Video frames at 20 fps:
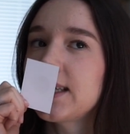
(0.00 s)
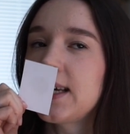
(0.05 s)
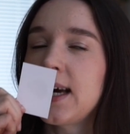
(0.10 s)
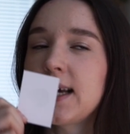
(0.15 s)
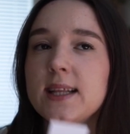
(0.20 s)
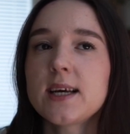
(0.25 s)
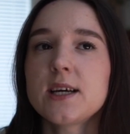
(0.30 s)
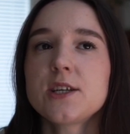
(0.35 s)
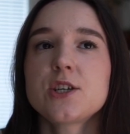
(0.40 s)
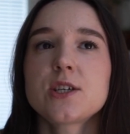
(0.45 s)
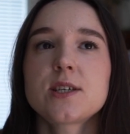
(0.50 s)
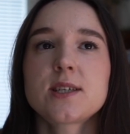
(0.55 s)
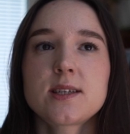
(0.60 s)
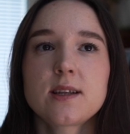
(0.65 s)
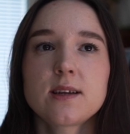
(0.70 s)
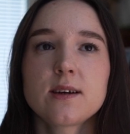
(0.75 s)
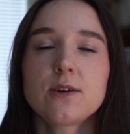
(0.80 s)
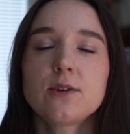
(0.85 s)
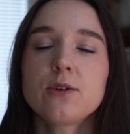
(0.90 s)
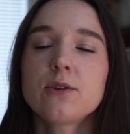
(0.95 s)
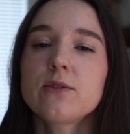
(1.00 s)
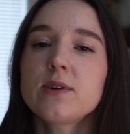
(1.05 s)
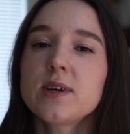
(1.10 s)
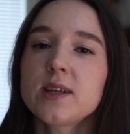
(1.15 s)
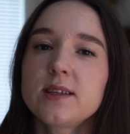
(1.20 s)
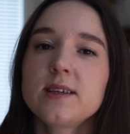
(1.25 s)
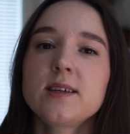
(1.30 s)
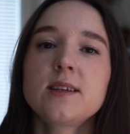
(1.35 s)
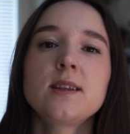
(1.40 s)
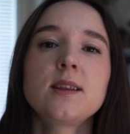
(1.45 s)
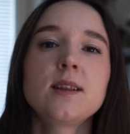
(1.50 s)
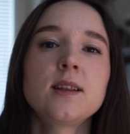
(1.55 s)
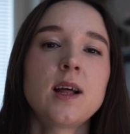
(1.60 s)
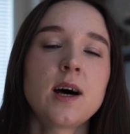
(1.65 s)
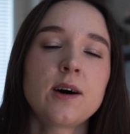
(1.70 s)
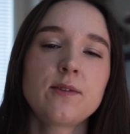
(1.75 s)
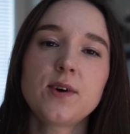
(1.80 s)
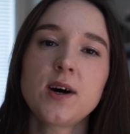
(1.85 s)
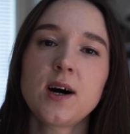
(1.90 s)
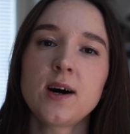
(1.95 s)
And I just really
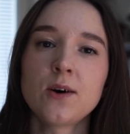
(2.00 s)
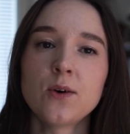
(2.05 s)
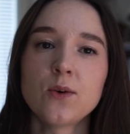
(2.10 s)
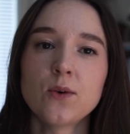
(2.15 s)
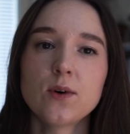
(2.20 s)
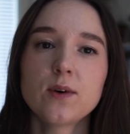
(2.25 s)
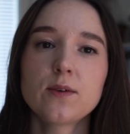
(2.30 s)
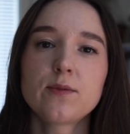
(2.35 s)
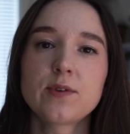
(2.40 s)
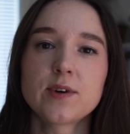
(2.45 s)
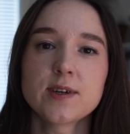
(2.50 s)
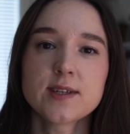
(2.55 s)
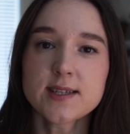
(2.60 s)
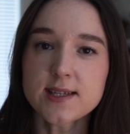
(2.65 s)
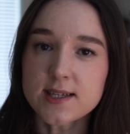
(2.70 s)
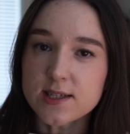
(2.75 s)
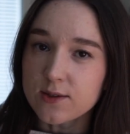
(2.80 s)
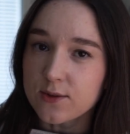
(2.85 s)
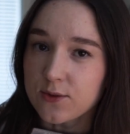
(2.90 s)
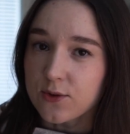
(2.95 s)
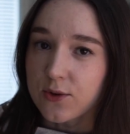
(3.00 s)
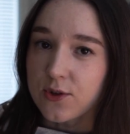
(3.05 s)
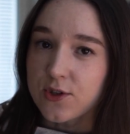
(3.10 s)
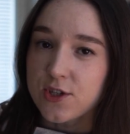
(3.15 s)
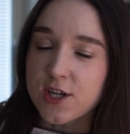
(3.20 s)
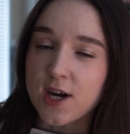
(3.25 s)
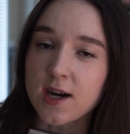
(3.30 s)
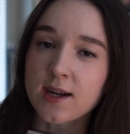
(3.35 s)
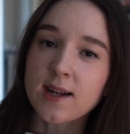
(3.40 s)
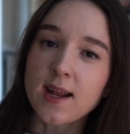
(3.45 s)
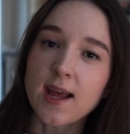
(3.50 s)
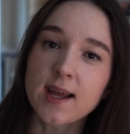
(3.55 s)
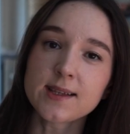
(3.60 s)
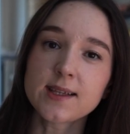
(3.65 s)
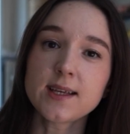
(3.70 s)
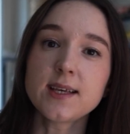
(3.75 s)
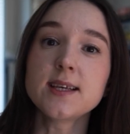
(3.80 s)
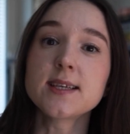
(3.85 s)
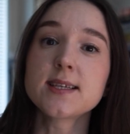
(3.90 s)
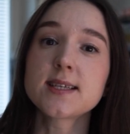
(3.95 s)
love how Francis Kurkdjian
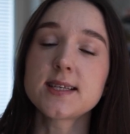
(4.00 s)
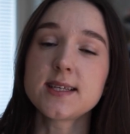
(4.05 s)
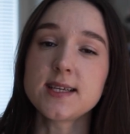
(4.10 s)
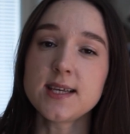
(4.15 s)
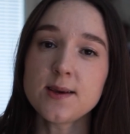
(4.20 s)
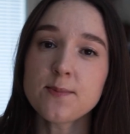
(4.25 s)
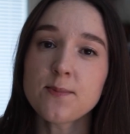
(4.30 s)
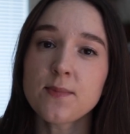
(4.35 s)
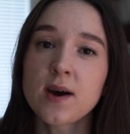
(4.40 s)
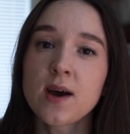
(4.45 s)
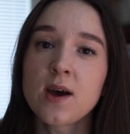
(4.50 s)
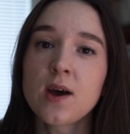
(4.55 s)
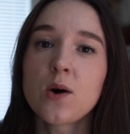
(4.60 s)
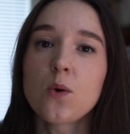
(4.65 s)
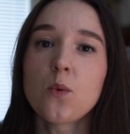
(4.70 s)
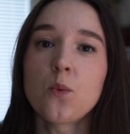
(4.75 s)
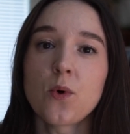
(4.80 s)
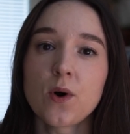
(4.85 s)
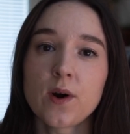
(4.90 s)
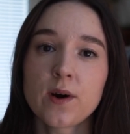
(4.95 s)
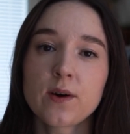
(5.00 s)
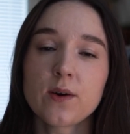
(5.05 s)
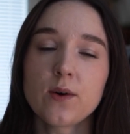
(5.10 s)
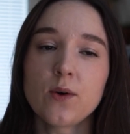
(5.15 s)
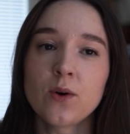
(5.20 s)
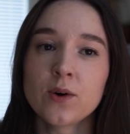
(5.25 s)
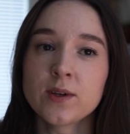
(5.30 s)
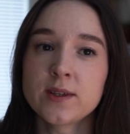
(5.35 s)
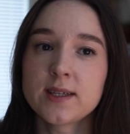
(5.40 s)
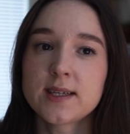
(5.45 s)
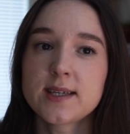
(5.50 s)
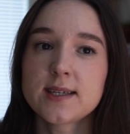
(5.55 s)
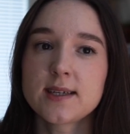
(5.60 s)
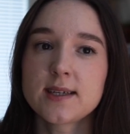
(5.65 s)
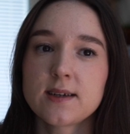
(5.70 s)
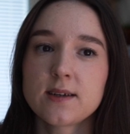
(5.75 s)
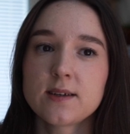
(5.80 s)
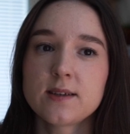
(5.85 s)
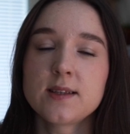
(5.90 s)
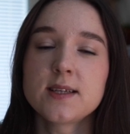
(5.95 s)
and his team work on
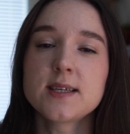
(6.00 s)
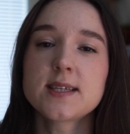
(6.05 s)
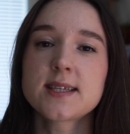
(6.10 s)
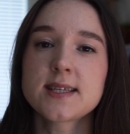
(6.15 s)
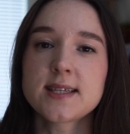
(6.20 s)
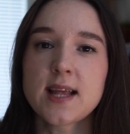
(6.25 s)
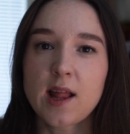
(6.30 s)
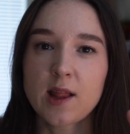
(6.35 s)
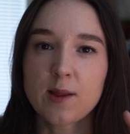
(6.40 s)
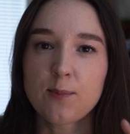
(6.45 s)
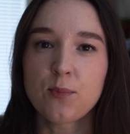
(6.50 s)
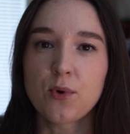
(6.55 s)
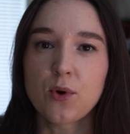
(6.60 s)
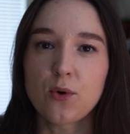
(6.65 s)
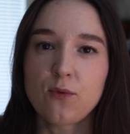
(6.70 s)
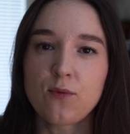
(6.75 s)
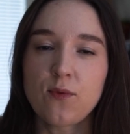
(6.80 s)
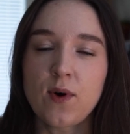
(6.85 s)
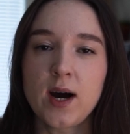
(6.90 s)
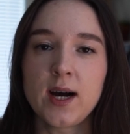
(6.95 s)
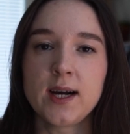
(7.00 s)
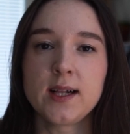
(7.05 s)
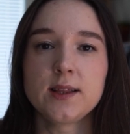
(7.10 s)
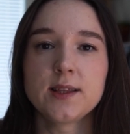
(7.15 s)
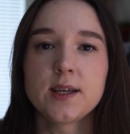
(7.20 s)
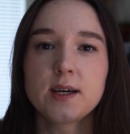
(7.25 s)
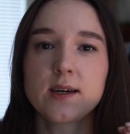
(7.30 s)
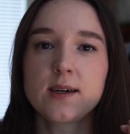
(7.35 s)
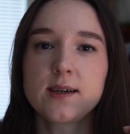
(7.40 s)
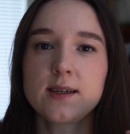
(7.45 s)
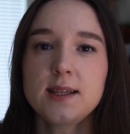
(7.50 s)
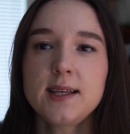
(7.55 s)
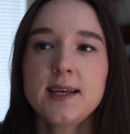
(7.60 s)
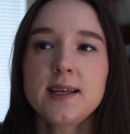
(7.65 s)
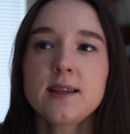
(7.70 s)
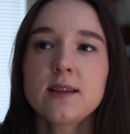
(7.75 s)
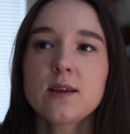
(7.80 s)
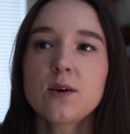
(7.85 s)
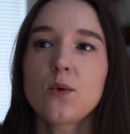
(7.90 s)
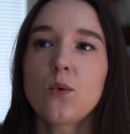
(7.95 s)
this scent profile, the
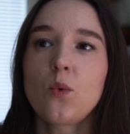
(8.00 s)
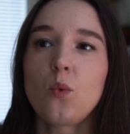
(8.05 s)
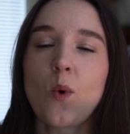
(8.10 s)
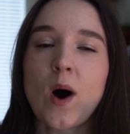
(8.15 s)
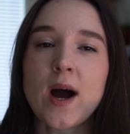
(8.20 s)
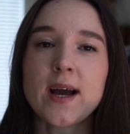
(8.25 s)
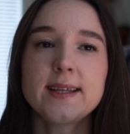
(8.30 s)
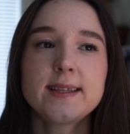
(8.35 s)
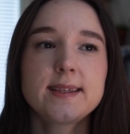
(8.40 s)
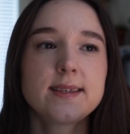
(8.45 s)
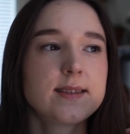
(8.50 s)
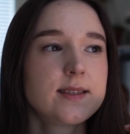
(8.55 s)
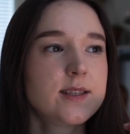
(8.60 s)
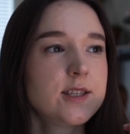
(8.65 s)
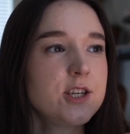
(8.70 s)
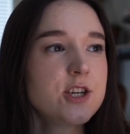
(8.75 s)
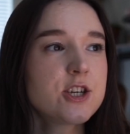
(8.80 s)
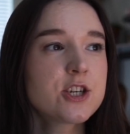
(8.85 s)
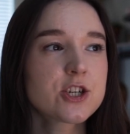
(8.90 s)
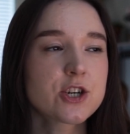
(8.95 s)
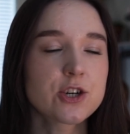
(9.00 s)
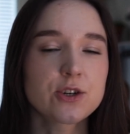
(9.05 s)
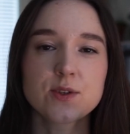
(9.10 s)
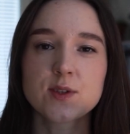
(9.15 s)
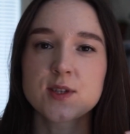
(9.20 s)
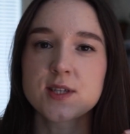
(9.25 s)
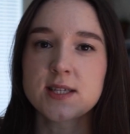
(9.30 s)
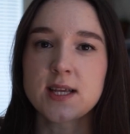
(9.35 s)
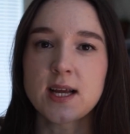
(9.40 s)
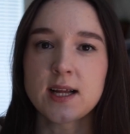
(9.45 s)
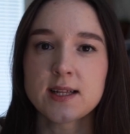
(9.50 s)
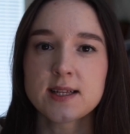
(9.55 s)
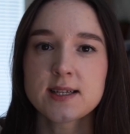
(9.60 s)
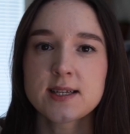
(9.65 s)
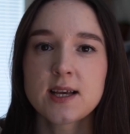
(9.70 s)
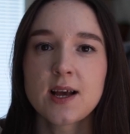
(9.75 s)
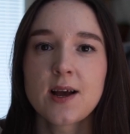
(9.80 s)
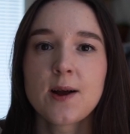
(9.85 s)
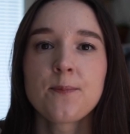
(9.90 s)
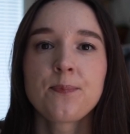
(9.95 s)
clean white t-shirt
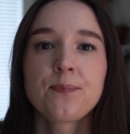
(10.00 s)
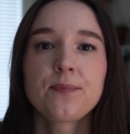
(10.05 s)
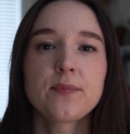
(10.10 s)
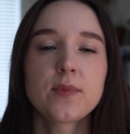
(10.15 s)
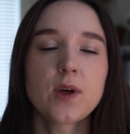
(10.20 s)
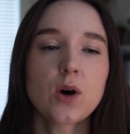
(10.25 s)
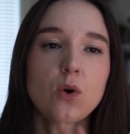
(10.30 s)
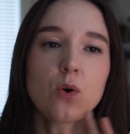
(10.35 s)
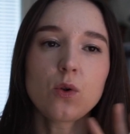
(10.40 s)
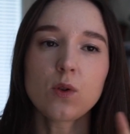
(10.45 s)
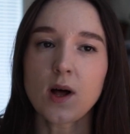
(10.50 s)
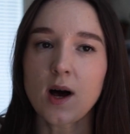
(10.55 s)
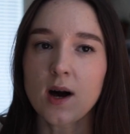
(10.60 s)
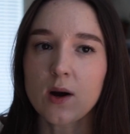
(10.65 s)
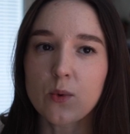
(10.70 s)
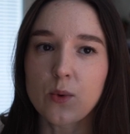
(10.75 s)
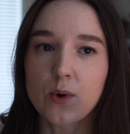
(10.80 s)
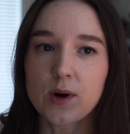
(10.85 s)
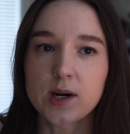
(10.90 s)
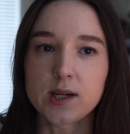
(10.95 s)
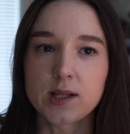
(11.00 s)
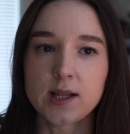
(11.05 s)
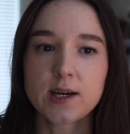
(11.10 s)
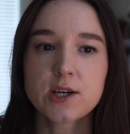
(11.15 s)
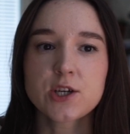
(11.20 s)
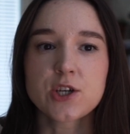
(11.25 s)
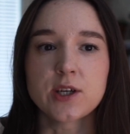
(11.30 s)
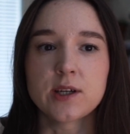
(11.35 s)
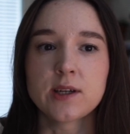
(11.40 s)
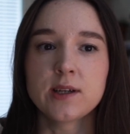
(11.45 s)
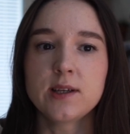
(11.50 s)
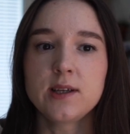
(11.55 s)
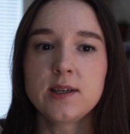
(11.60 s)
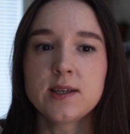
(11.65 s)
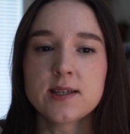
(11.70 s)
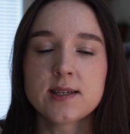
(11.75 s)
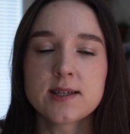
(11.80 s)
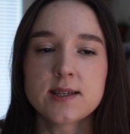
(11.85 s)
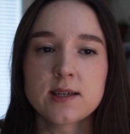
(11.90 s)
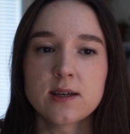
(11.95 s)
scents. The whole Aqua collection
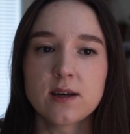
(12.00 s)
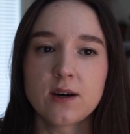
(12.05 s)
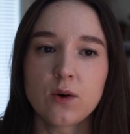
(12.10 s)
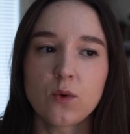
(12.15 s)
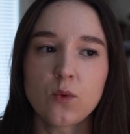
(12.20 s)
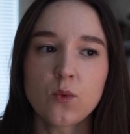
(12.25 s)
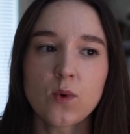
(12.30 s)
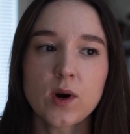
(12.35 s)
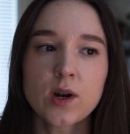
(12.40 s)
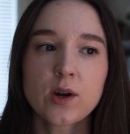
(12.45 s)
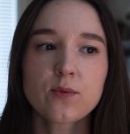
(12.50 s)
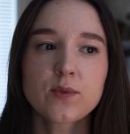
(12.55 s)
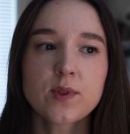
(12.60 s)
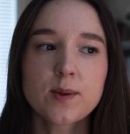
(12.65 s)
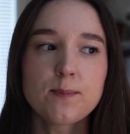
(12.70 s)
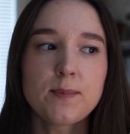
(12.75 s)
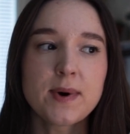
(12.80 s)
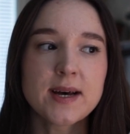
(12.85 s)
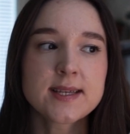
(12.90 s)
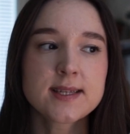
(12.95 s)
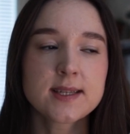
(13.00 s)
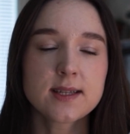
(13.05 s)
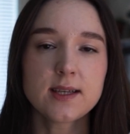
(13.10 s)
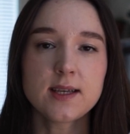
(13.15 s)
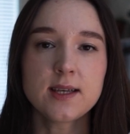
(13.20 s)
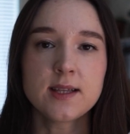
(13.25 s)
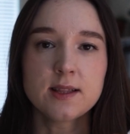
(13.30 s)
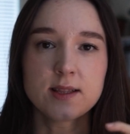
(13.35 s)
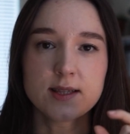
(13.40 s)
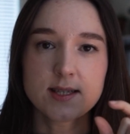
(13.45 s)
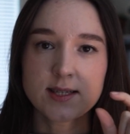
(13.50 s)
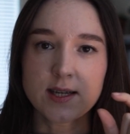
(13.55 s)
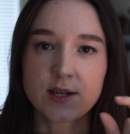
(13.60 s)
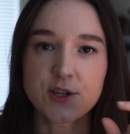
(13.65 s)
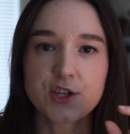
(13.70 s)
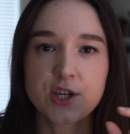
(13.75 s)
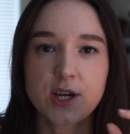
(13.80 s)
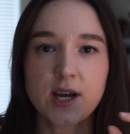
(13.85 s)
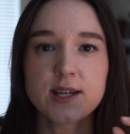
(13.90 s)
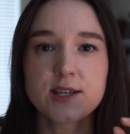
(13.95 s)
is one of the best in
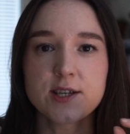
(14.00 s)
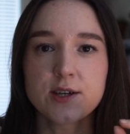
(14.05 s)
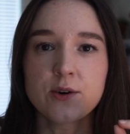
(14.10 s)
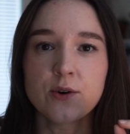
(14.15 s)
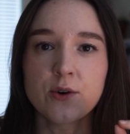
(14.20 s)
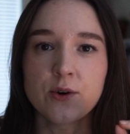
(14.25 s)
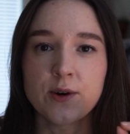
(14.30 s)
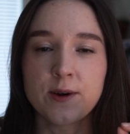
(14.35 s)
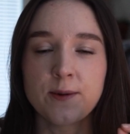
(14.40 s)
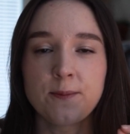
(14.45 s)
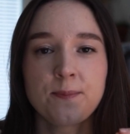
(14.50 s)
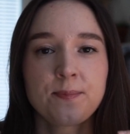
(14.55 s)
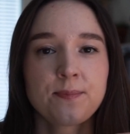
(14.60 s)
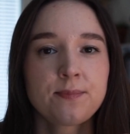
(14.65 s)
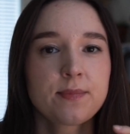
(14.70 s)
such category.